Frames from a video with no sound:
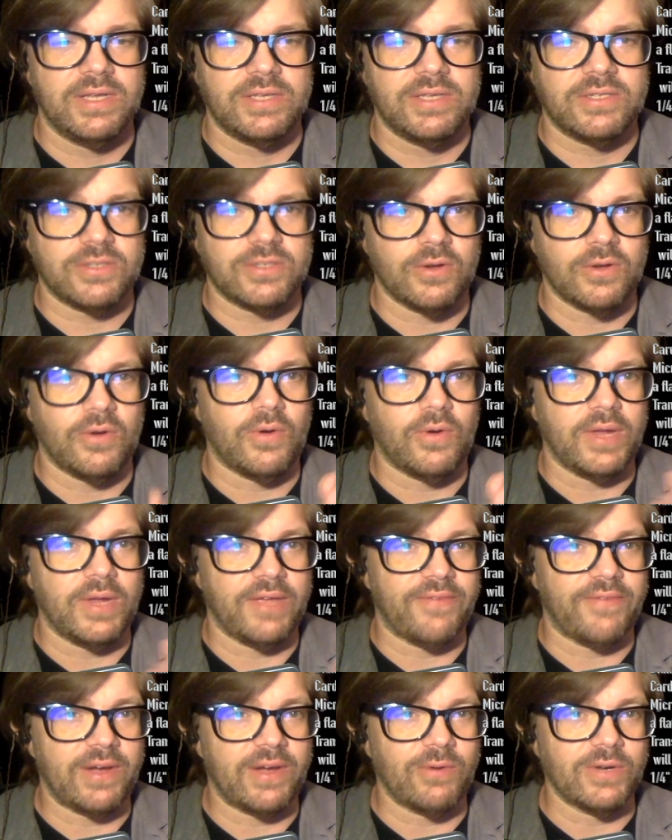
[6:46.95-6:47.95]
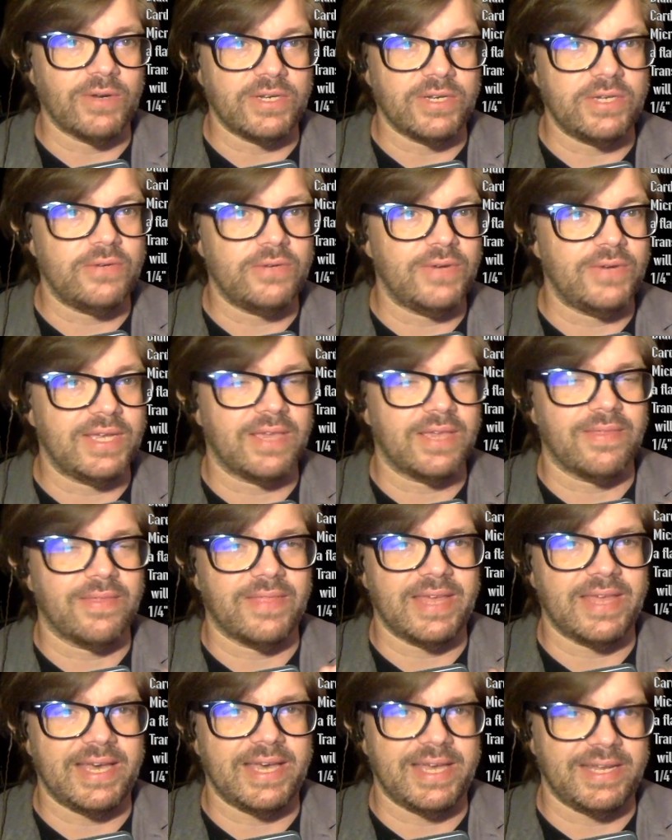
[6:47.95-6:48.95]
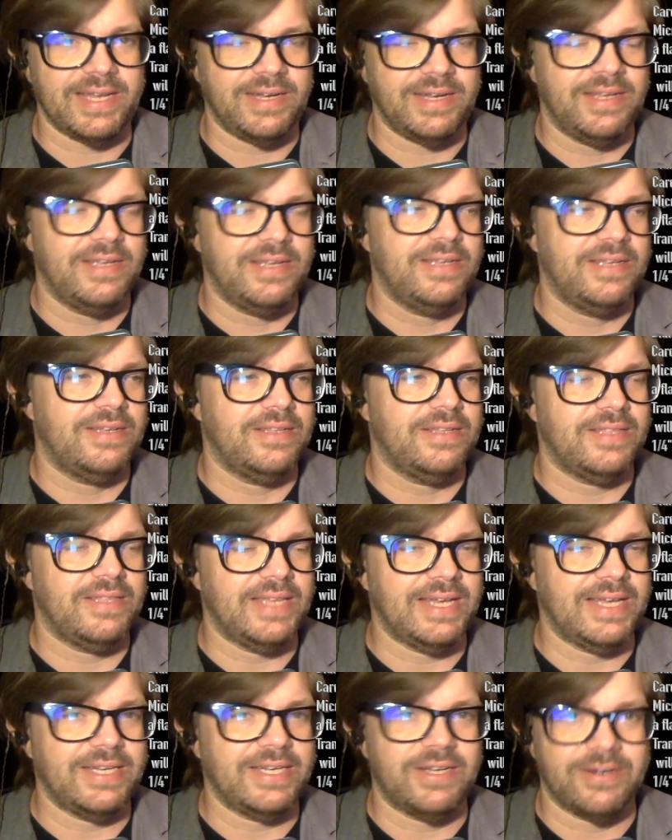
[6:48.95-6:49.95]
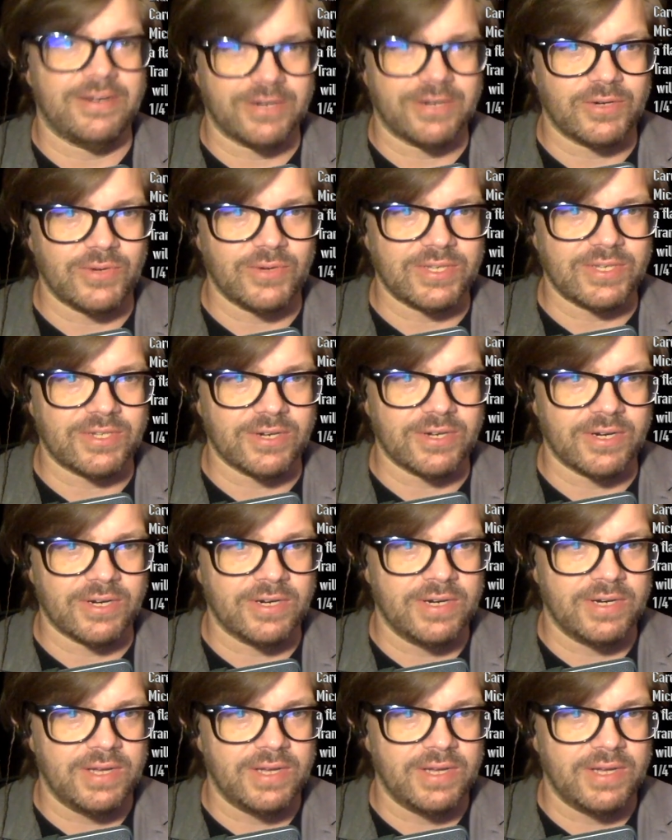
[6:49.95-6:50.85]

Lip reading: So if I were doing that tongue twister,